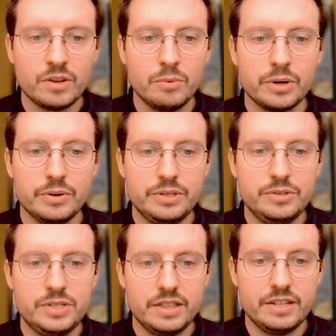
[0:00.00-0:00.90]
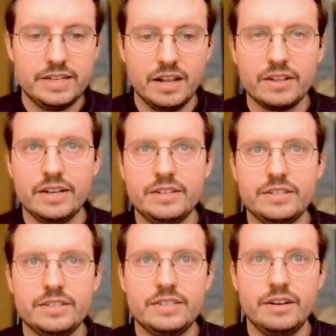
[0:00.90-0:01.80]
We're going to set the delegate
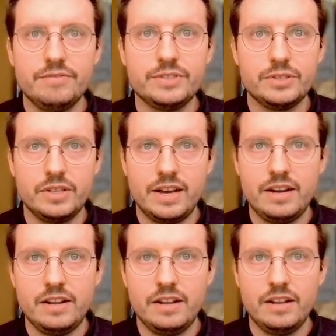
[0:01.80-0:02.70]
to self, so that